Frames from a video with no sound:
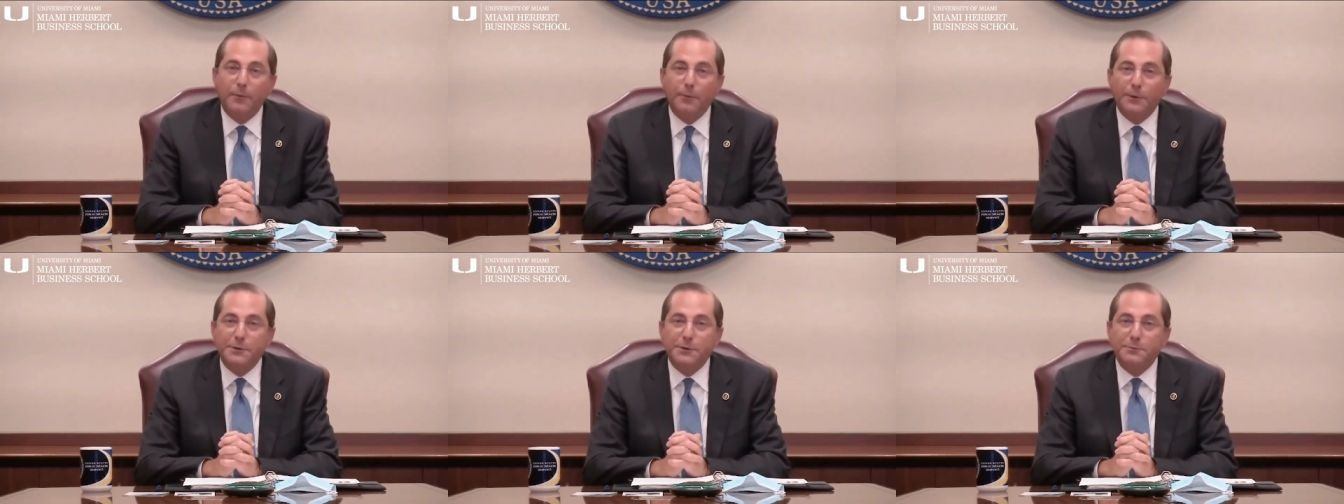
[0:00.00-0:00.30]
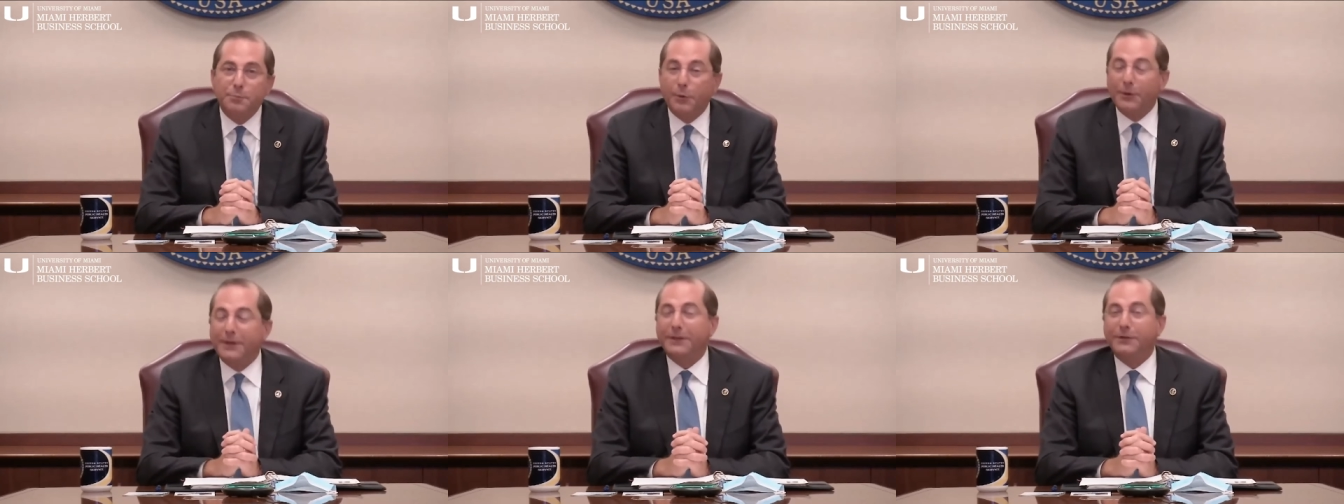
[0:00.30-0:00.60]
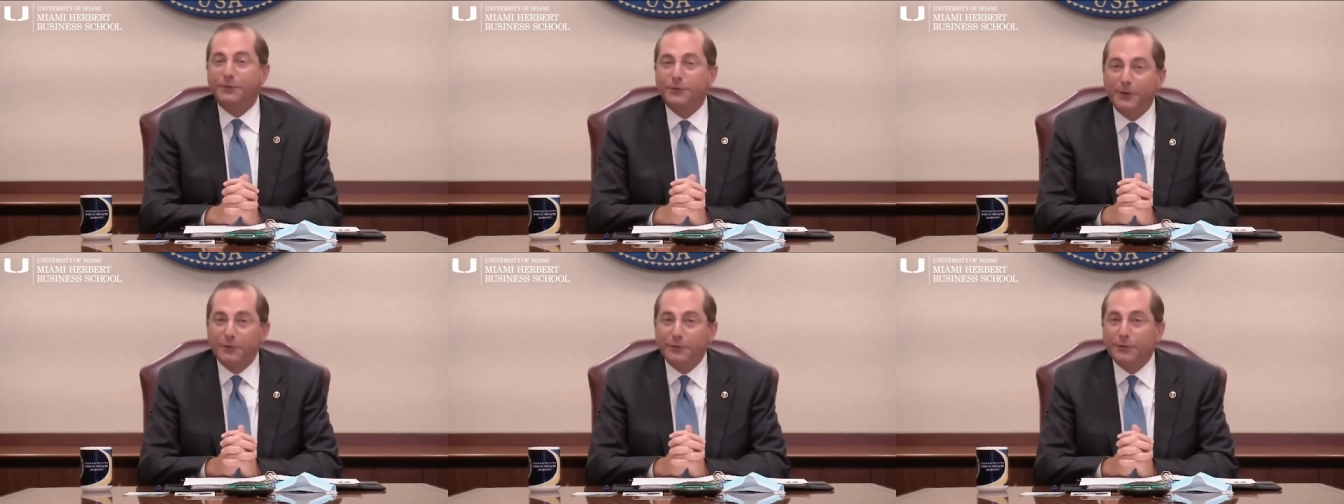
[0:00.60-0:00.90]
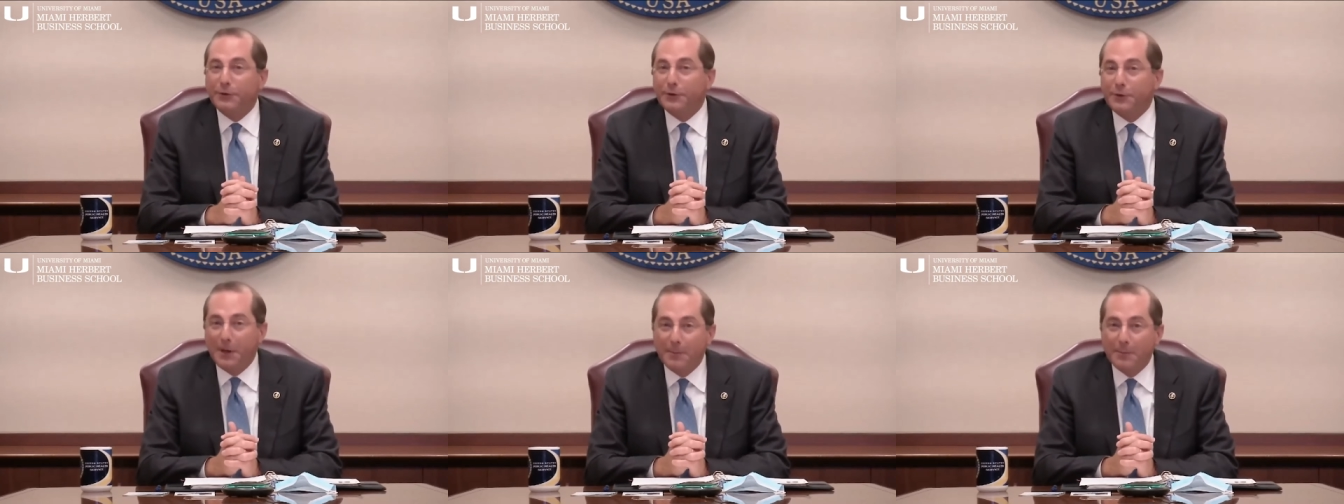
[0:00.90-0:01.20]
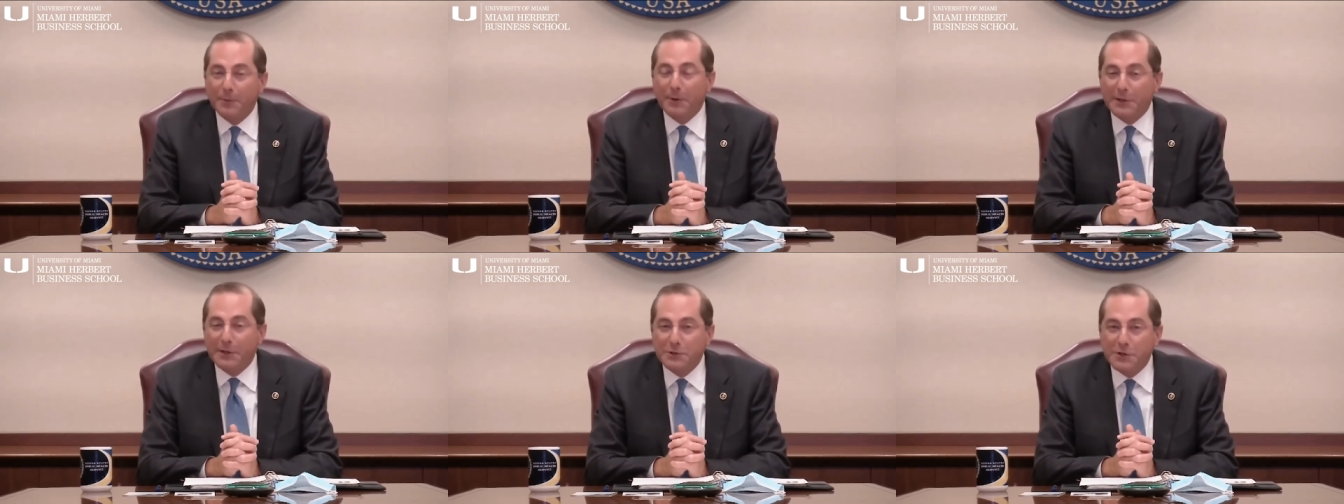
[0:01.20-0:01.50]
which pre-exists the
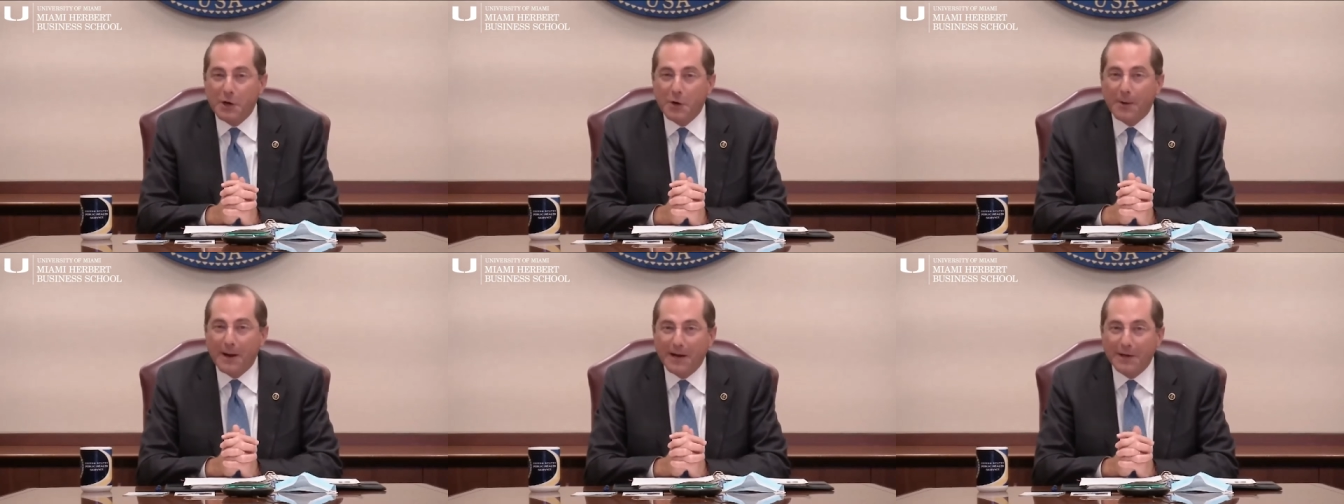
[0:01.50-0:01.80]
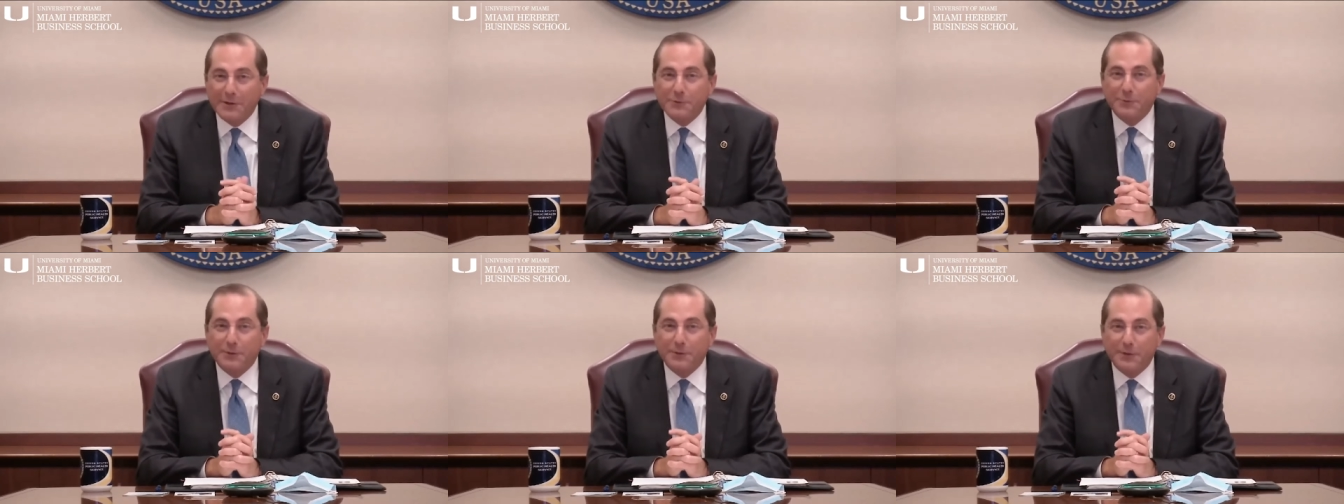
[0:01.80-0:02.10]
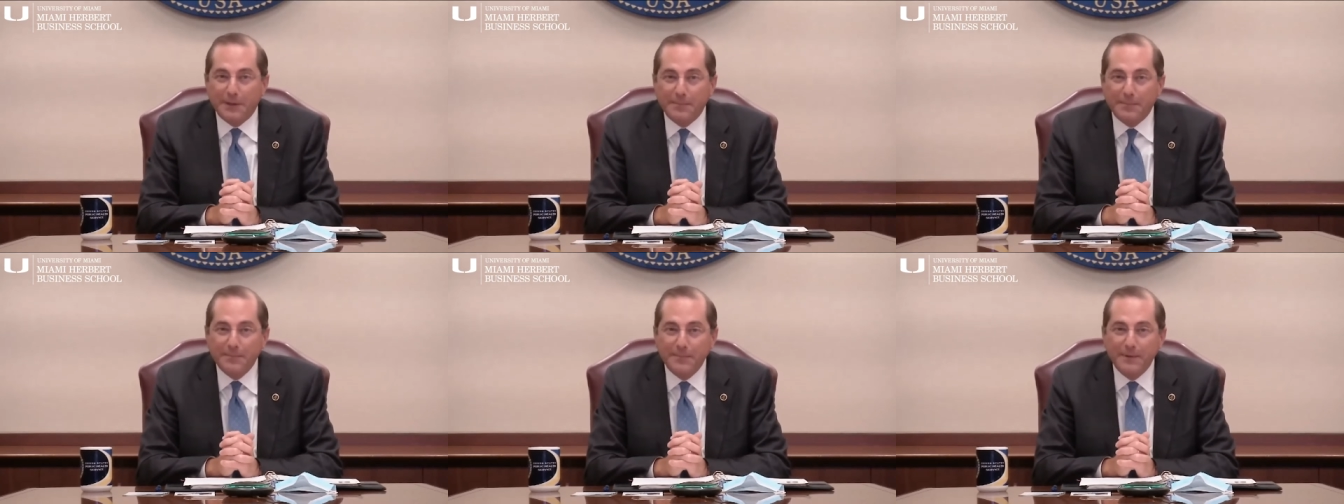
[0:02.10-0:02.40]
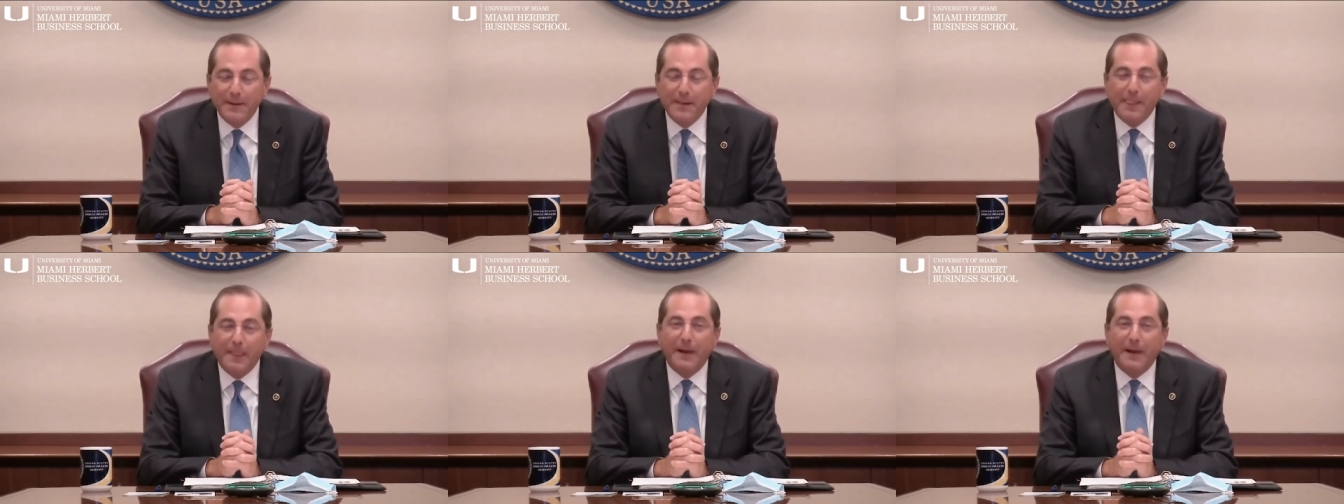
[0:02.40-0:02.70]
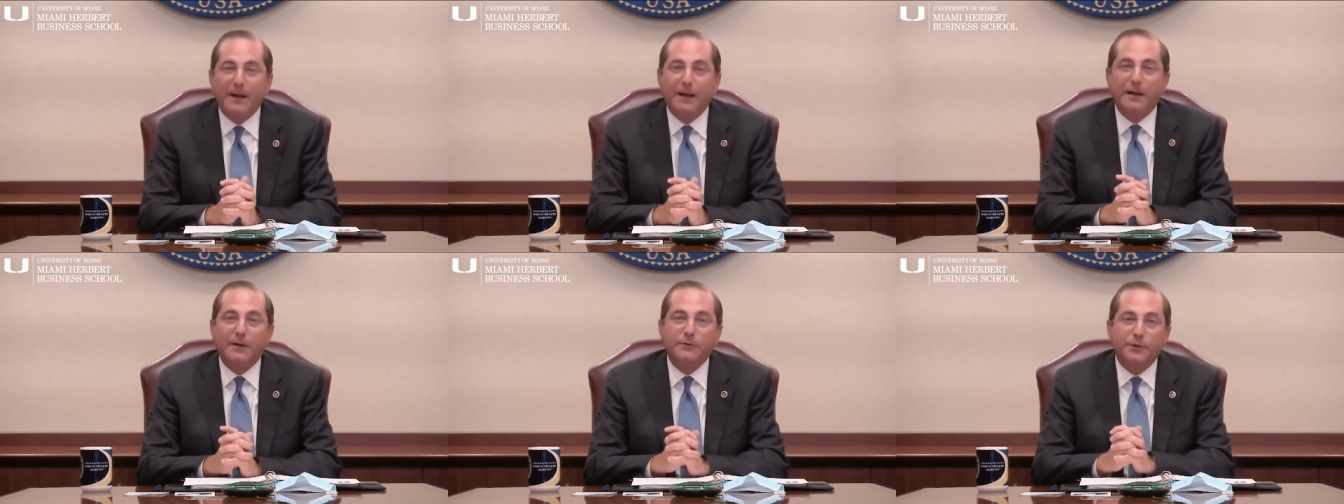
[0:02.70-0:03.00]
WHO, actually.
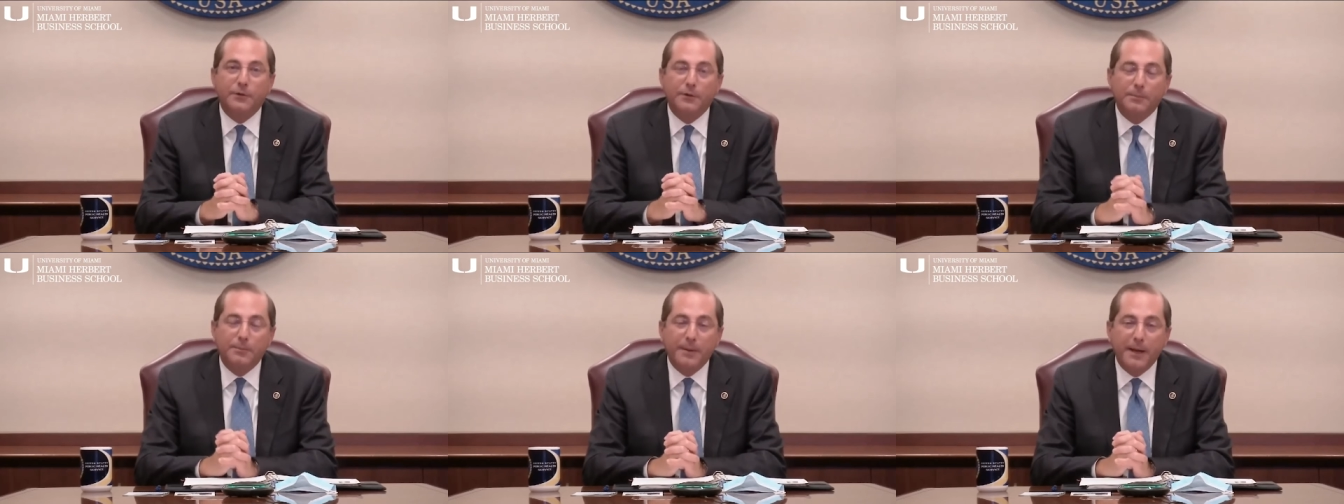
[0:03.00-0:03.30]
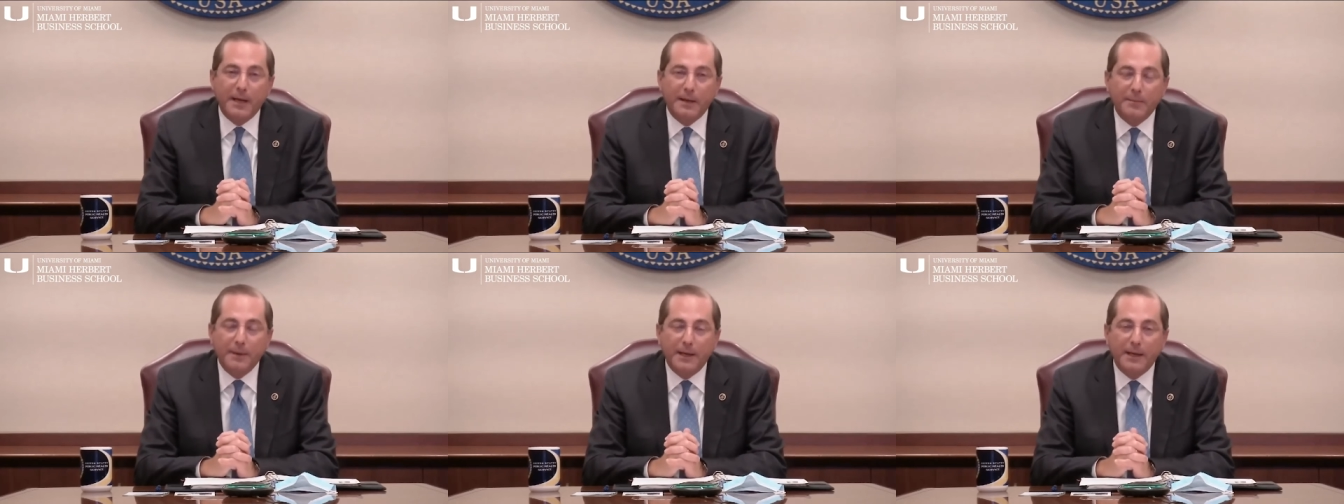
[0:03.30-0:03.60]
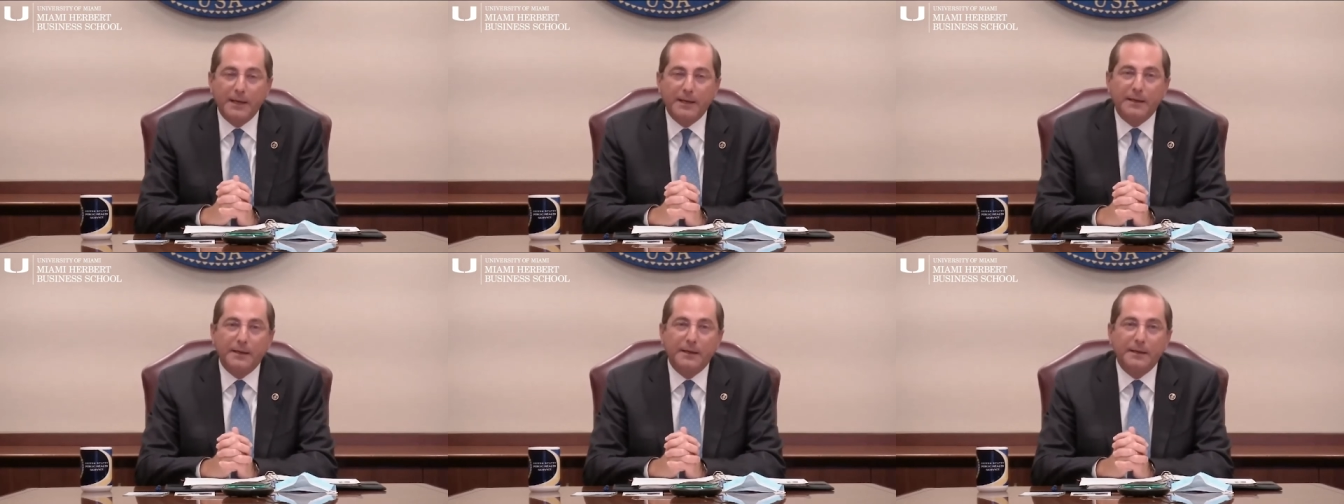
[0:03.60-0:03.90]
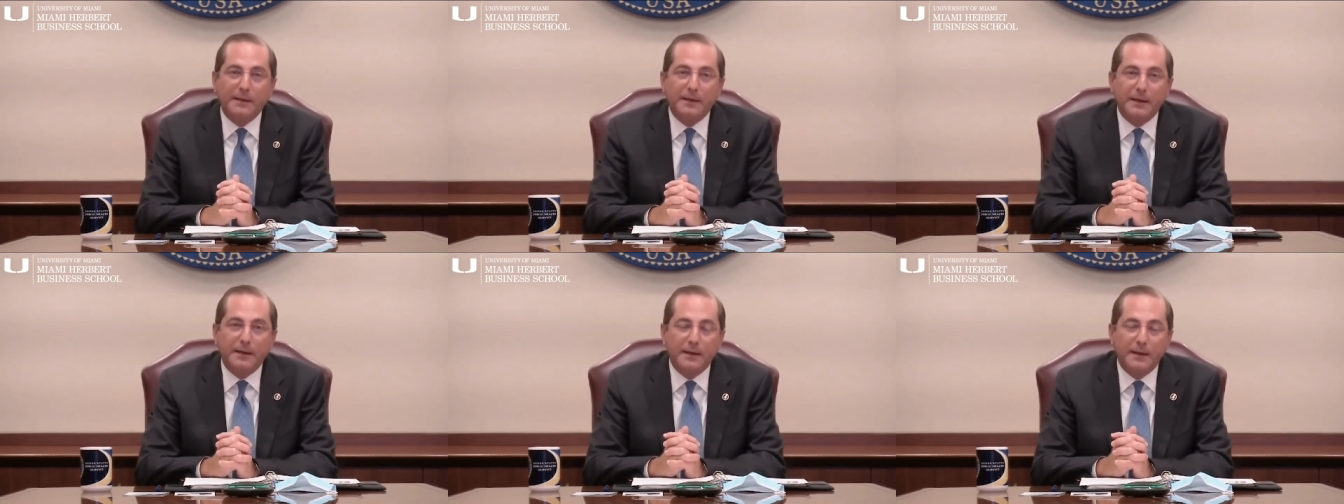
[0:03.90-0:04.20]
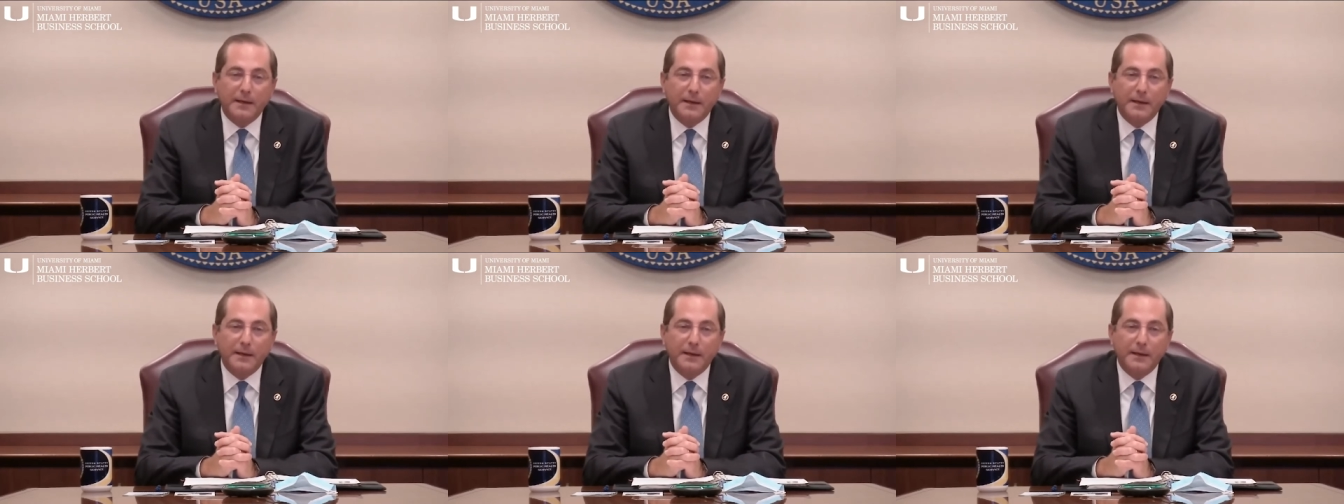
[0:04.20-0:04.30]
So the Pan American